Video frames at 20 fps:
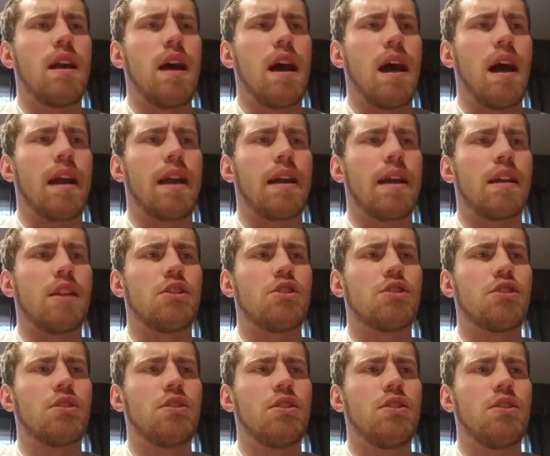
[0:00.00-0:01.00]
I can
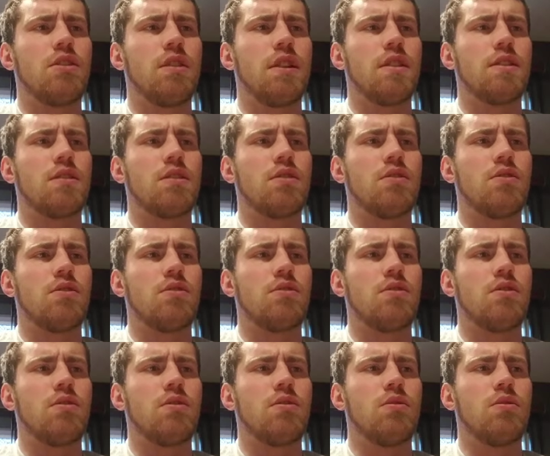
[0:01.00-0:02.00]
assure you it isn't due
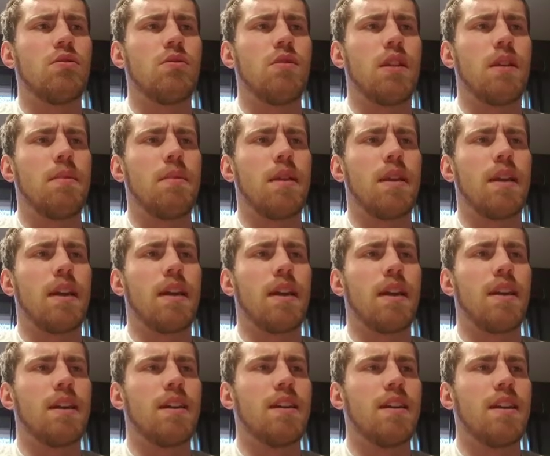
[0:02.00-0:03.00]

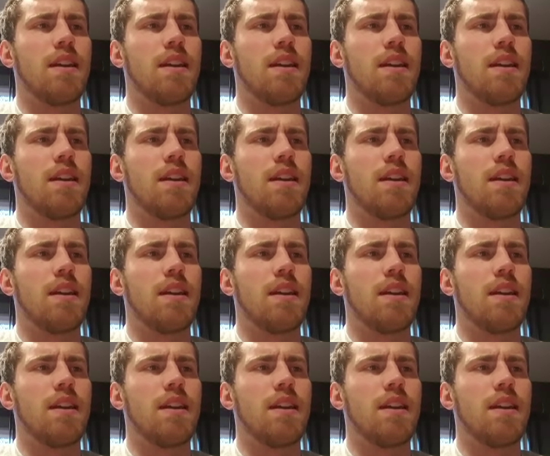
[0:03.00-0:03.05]
to